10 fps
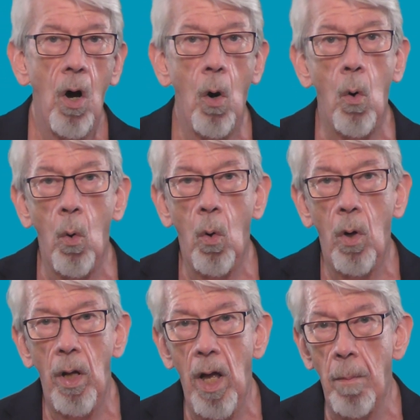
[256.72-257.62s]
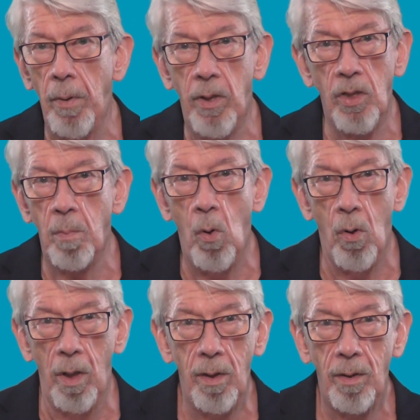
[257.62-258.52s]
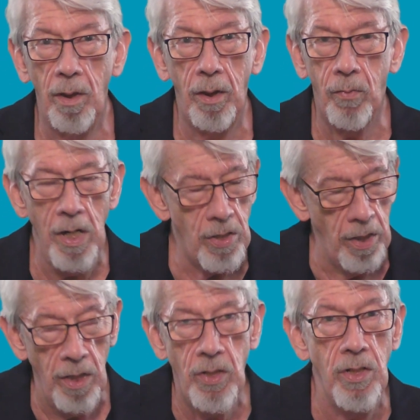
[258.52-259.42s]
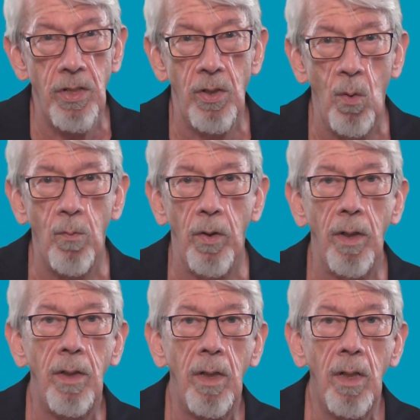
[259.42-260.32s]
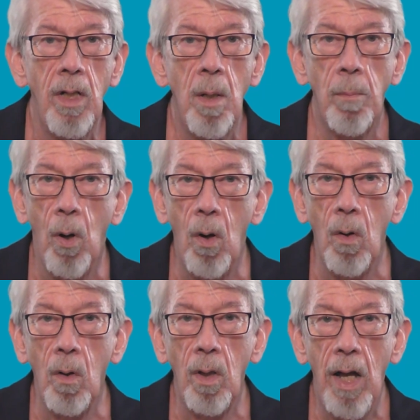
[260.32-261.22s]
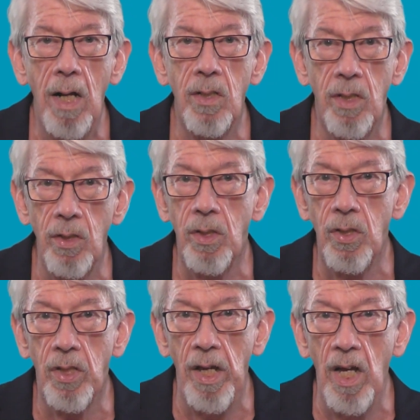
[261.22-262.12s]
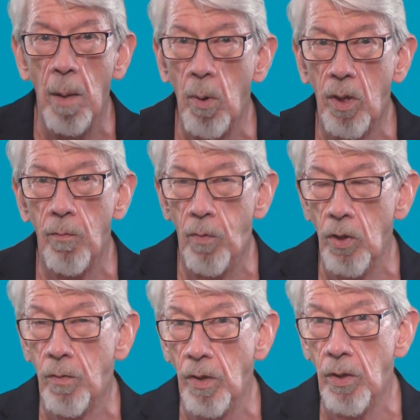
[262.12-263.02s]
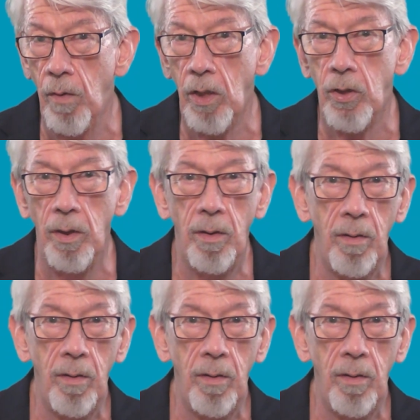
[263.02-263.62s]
Oh, but there's more. The craziness isn't over. Paul has this to say about the first resurrection: